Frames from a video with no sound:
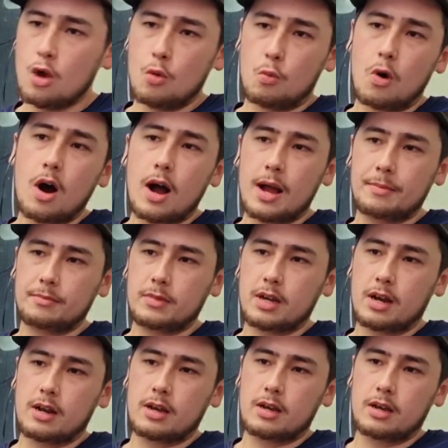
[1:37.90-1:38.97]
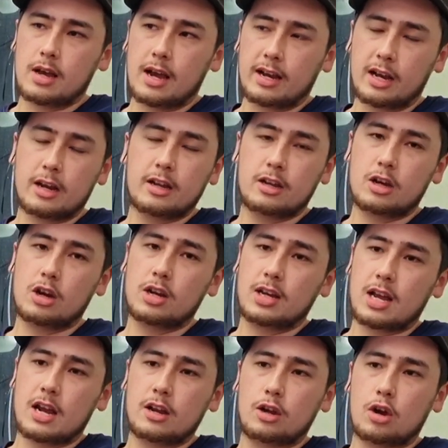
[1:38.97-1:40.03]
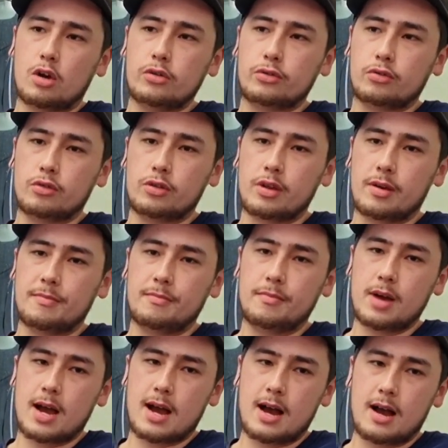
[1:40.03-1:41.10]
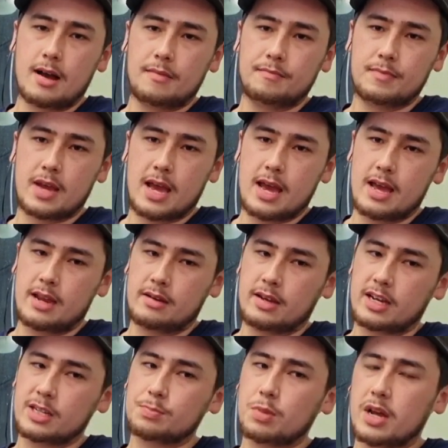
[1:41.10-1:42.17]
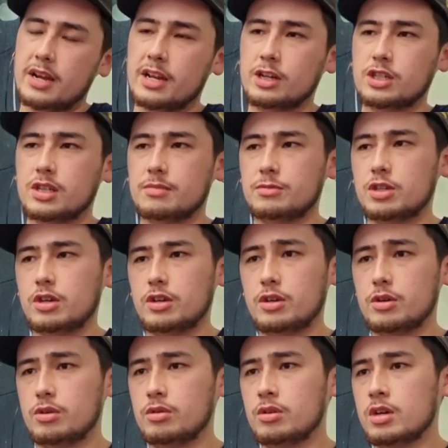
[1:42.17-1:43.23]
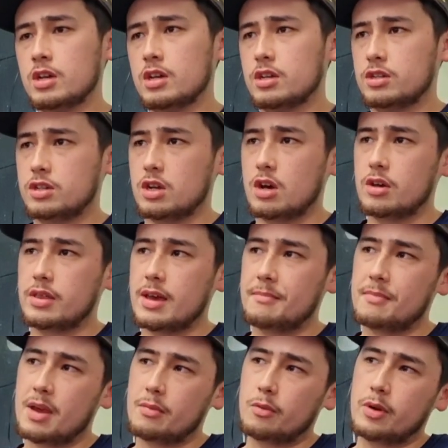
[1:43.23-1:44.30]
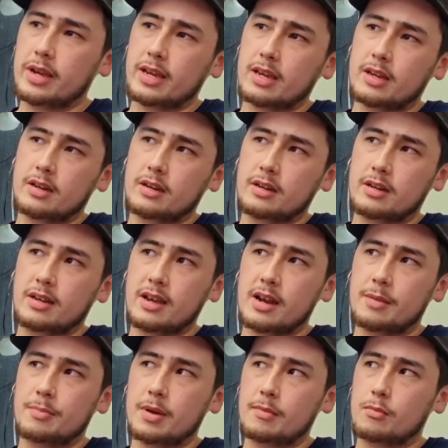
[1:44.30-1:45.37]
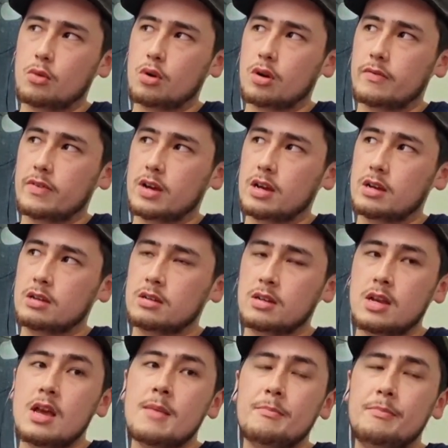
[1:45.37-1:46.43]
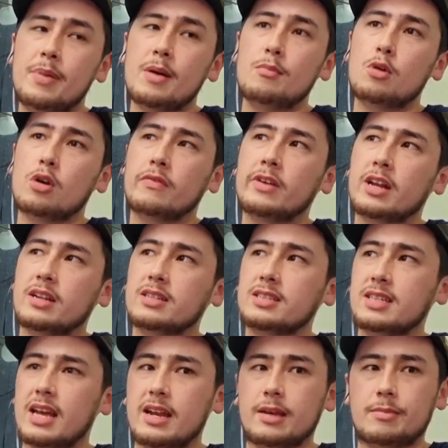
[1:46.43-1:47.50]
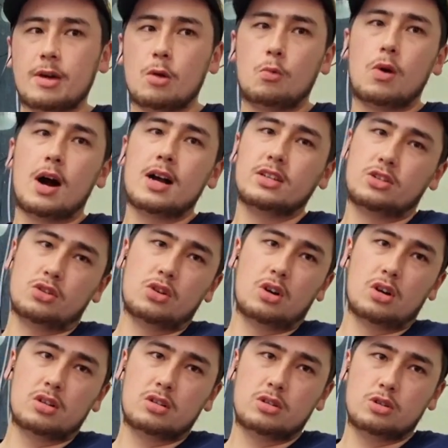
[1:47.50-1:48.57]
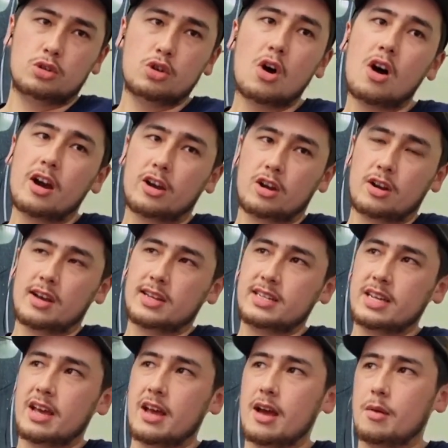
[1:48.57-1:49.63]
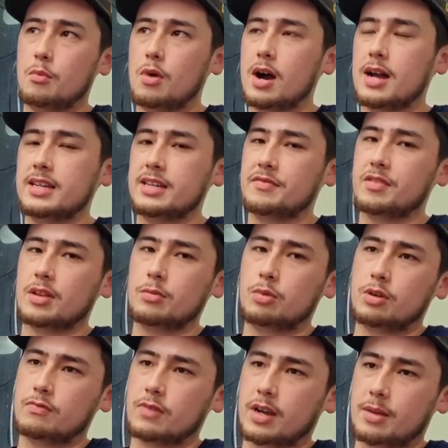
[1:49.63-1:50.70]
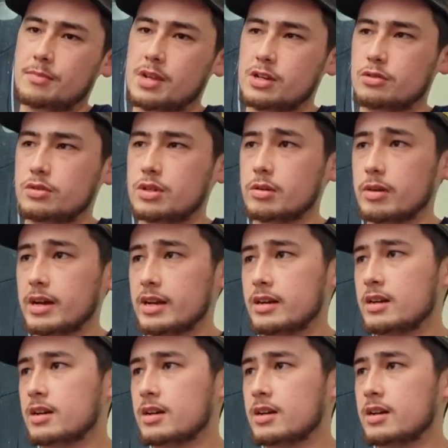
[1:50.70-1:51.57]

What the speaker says: what I'm gonna go through them and explain each of them to you, so that maybe we can get a bit more of an understanding about why it's not a good idea and why I definitely wouldn't recommend you do it.